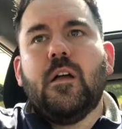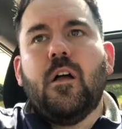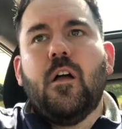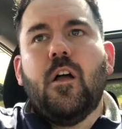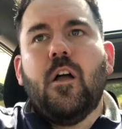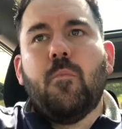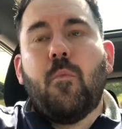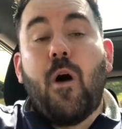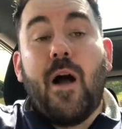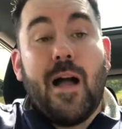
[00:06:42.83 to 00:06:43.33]

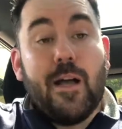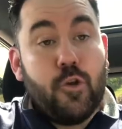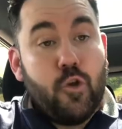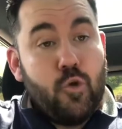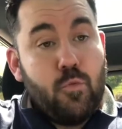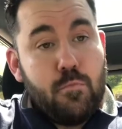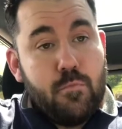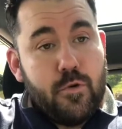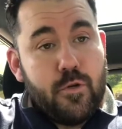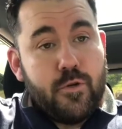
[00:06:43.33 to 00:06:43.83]
I had
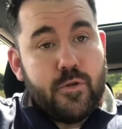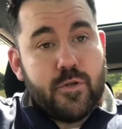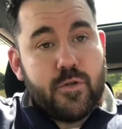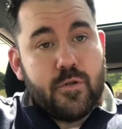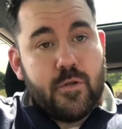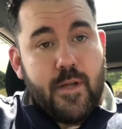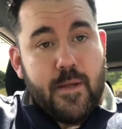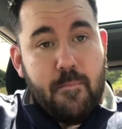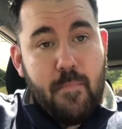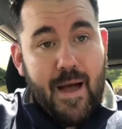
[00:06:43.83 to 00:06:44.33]
numbers
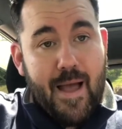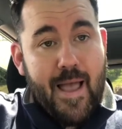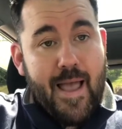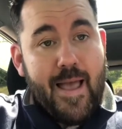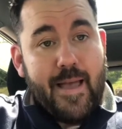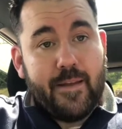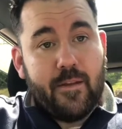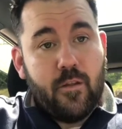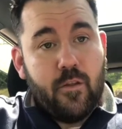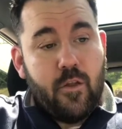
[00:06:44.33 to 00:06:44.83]
in my
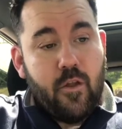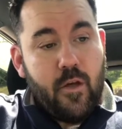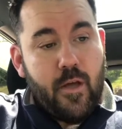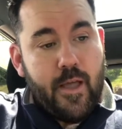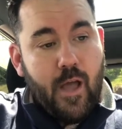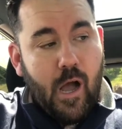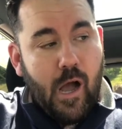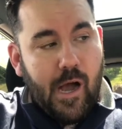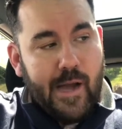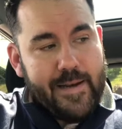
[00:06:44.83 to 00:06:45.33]
head
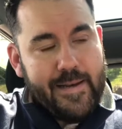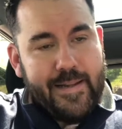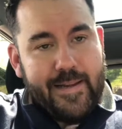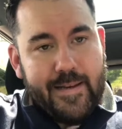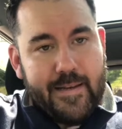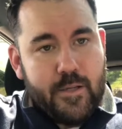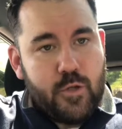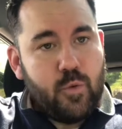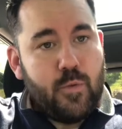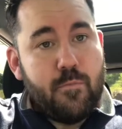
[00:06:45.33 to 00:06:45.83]
that I
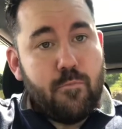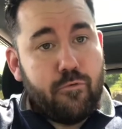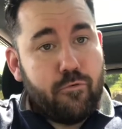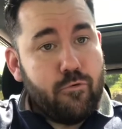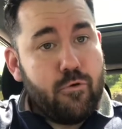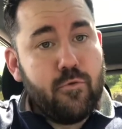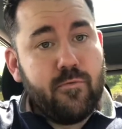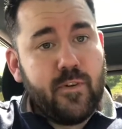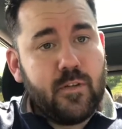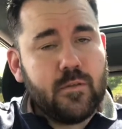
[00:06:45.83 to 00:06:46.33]
needed to
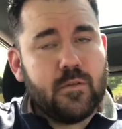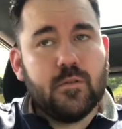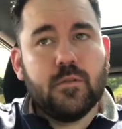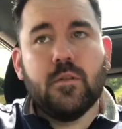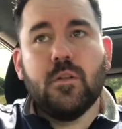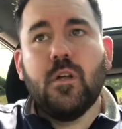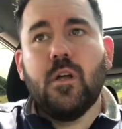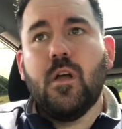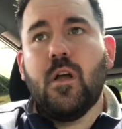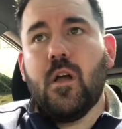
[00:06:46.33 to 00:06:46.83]
improve on.
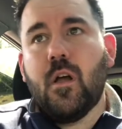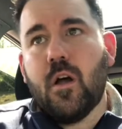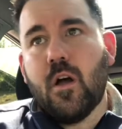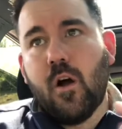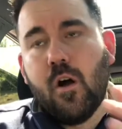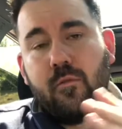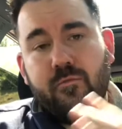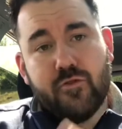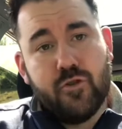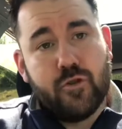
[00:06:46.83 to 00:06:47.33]

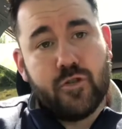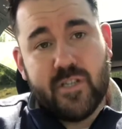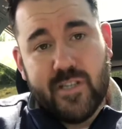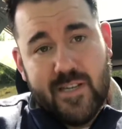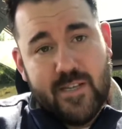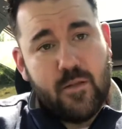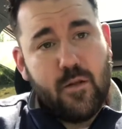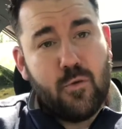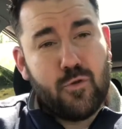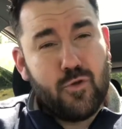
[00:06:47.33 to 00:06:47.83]
I've just
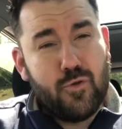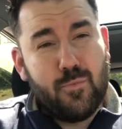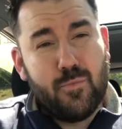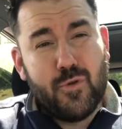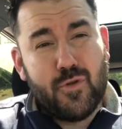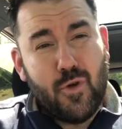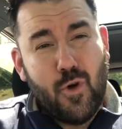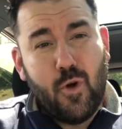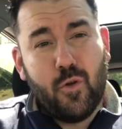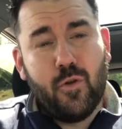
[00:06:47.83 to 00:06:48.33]
seen those
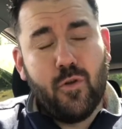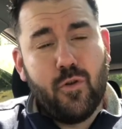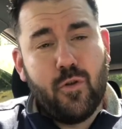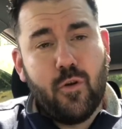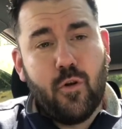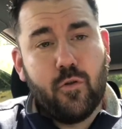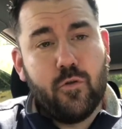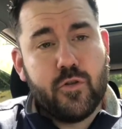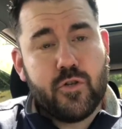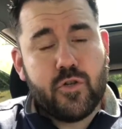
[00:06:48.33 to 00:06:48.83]
numbers
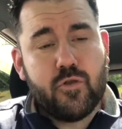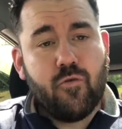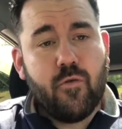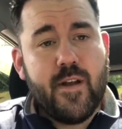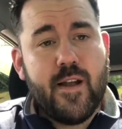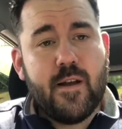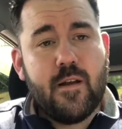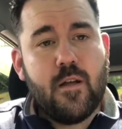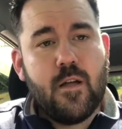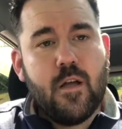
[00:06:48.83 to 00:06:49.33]
on the
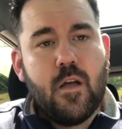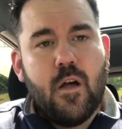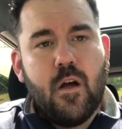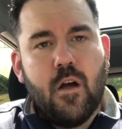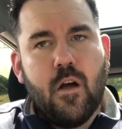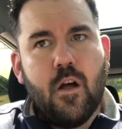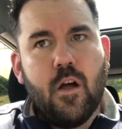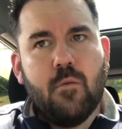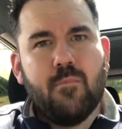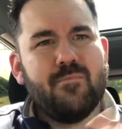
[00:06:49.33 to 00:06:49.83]
screen.
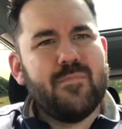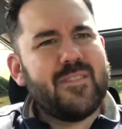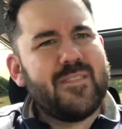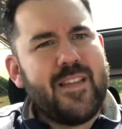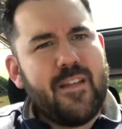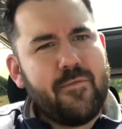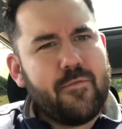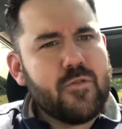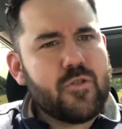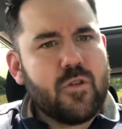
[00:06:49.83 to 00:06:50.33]

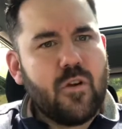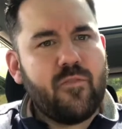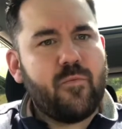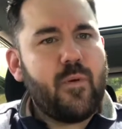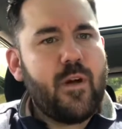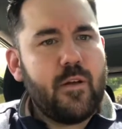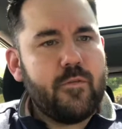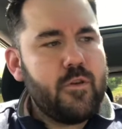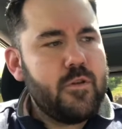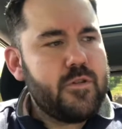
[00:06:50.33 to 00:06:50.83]
Different
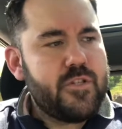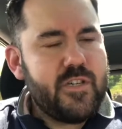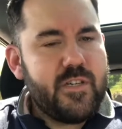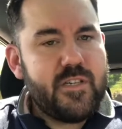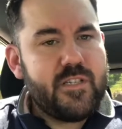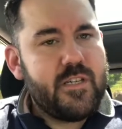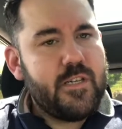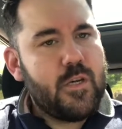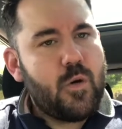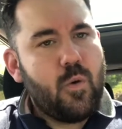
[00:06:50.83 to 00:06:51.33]
software, I've used
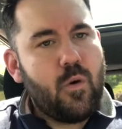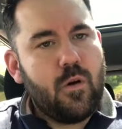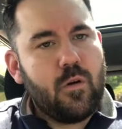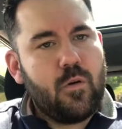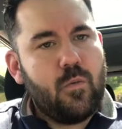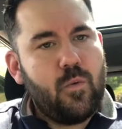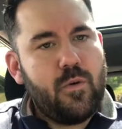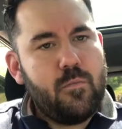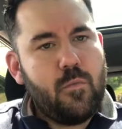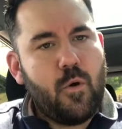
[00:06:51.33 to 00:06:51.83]
GC
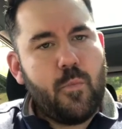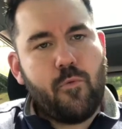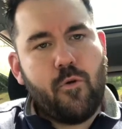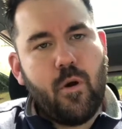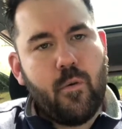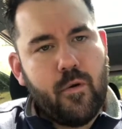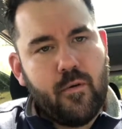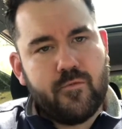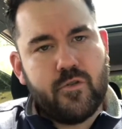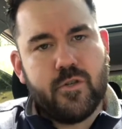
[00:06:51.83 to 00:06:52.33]
Quad with my
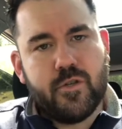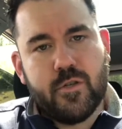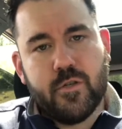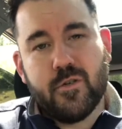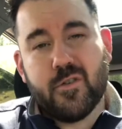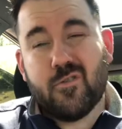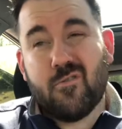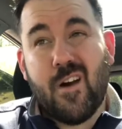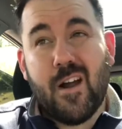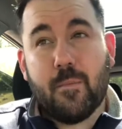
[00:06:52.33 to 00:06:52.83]
pro, and I've just
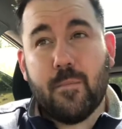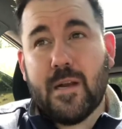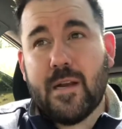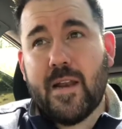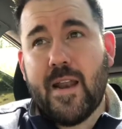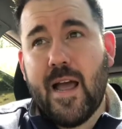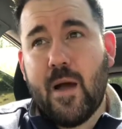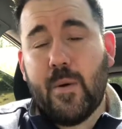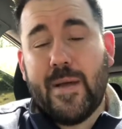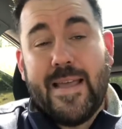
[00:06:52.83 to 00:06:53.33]
used
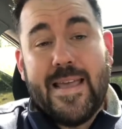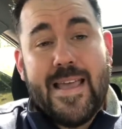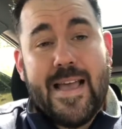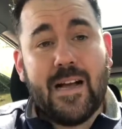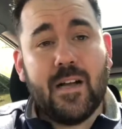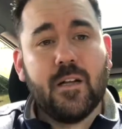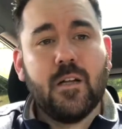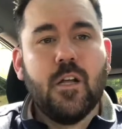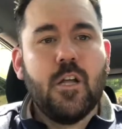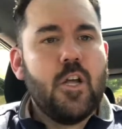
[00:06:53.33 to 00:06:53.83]
TrackMan now
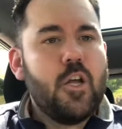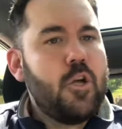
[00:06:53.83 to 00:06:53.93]
here.